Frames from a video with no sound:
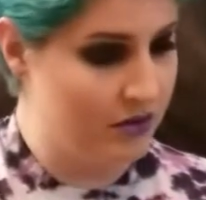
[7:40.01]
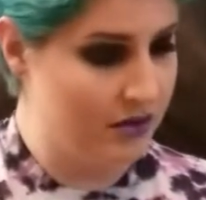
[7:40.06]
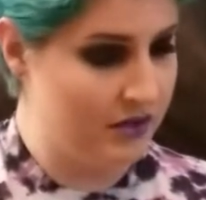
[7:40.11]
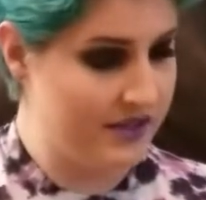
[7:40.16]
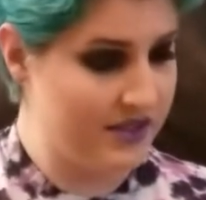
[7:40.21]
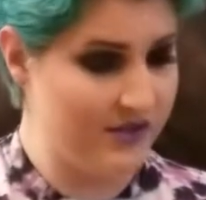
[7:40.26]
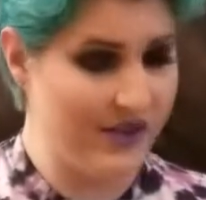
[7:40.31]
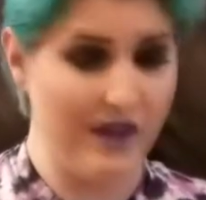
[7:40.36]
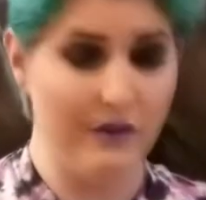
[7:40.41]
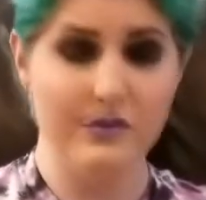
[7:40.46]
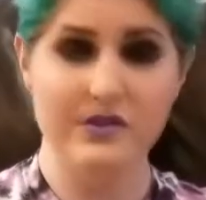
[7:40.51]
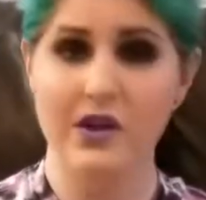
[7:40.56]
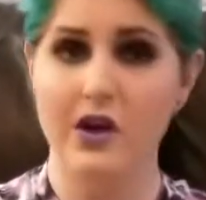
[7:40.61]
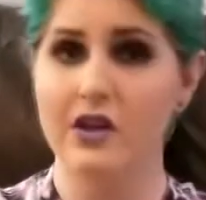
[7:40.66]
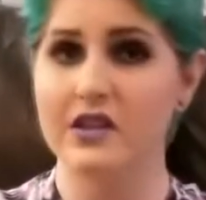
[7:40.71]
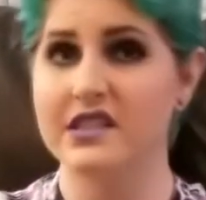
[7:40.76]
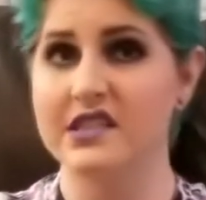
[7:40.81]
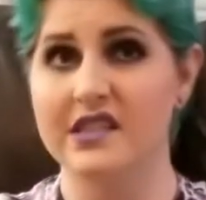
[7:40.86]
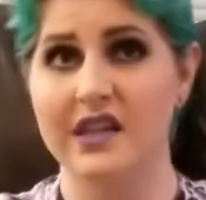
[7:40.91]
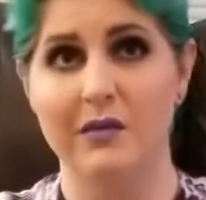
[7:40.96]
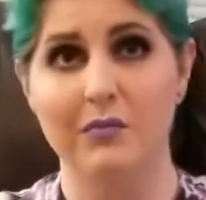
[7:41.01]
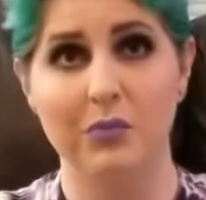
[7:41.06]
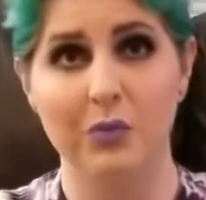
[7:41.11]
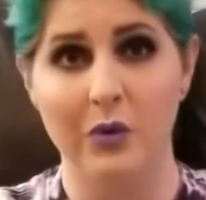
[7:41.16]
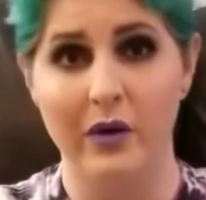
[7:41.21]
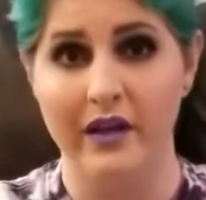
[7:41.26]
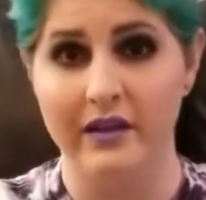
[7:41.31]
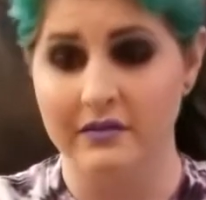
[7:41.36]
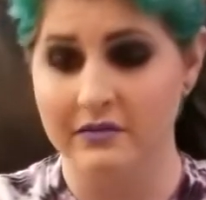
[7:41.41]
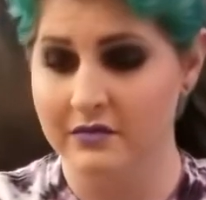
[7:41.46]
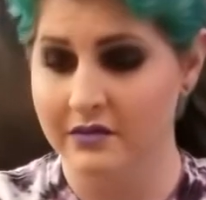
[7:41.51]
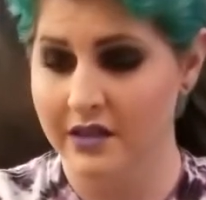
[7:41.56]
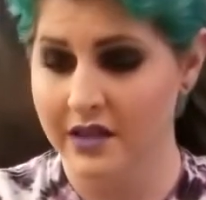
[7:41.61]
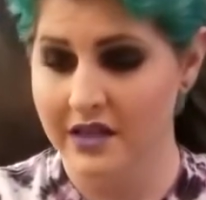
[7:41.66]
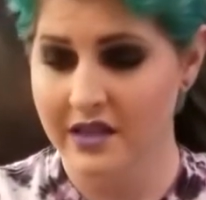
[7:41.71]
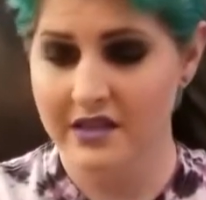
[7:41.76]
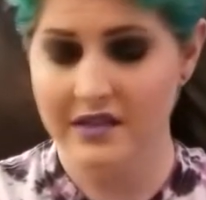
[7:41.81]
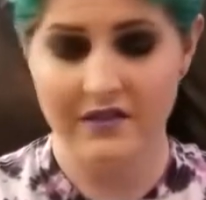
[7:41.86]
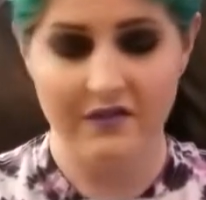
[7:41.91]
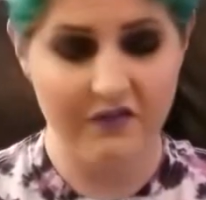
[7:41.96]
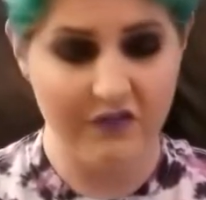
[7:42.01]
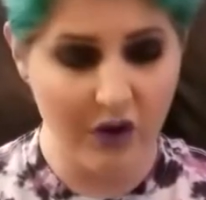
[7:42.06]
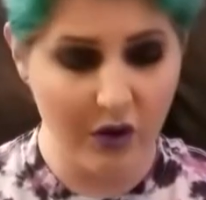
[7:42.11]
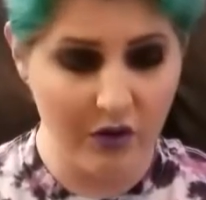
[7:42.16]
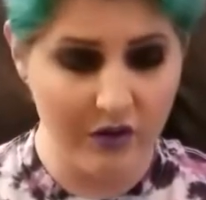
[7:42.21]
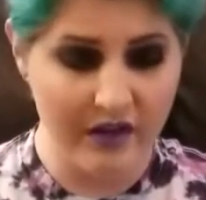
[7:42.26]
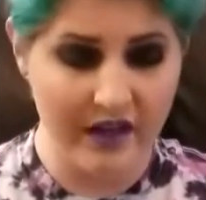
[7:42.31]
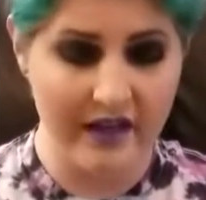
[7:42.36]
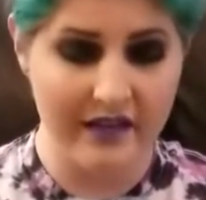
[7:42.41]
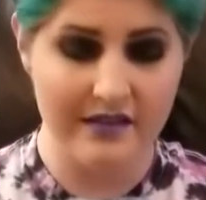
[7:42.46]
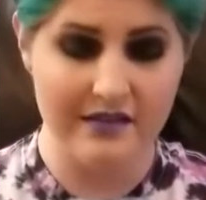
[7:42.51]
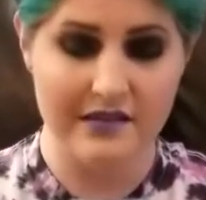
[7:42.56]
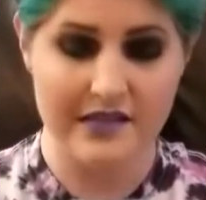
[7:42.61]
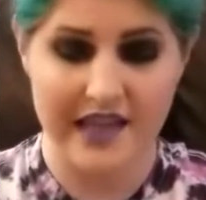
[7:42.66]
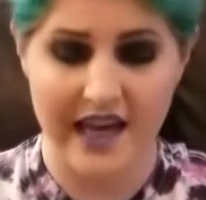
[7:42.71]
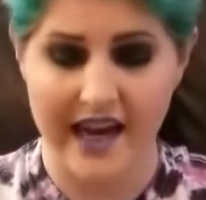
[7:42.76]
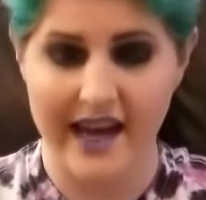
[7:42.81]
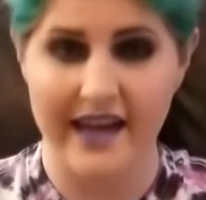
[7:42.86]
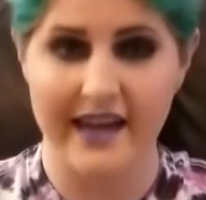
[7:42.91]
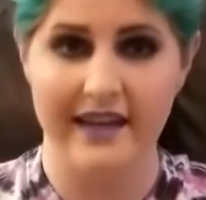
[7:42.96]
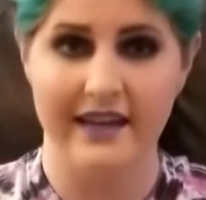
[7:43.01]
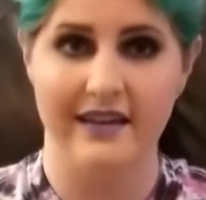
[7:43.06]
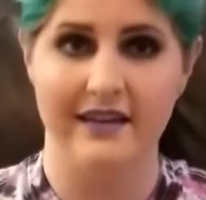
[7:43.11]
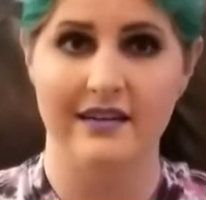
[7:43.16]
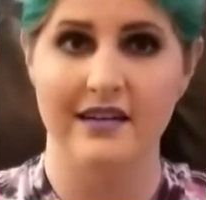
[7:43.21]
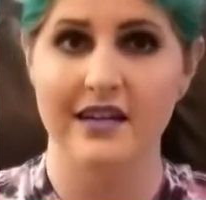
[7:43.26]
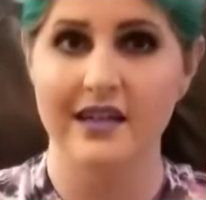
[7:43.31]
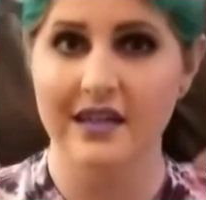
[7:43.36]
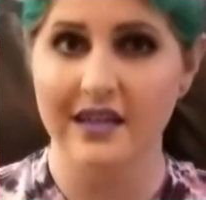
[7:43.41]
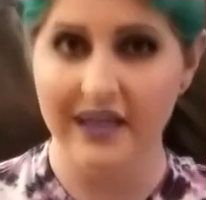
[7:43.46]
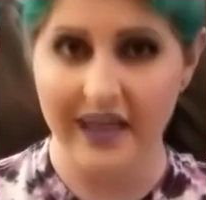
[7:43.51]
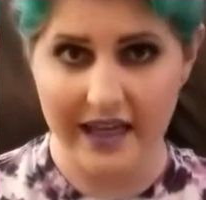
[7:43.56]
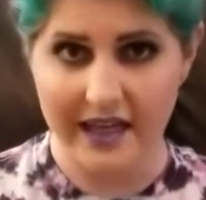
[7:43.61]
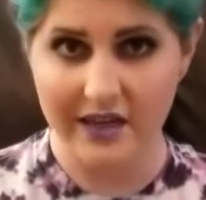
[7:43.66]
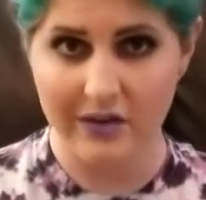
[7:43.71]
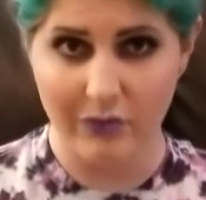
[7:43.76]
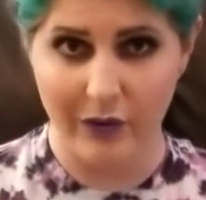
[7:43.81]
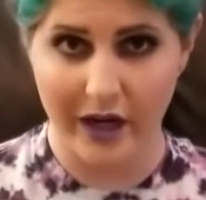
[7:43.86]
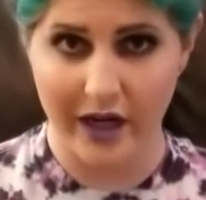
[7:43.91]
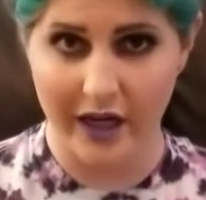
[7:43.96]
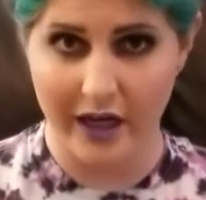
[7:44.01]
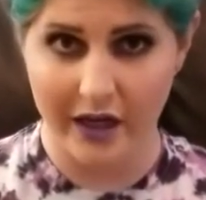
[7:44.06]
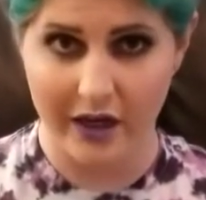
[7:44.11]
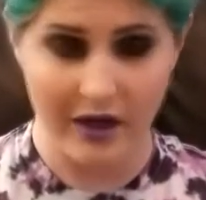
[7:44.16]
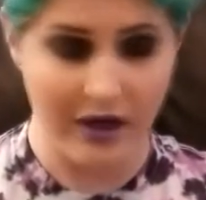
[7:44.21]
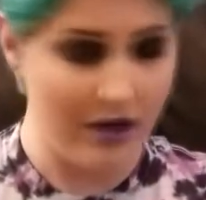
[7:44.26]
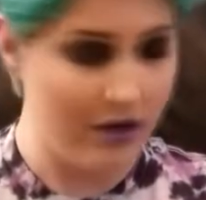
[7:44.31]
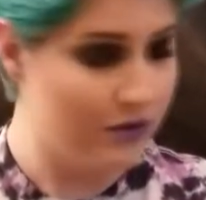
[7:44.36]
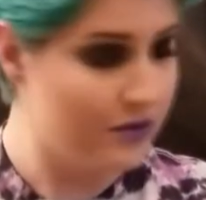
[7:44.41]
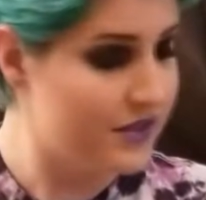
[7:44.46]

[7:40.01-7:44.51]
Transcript: So that was all step 1. Folding, tying, getting it ready to go.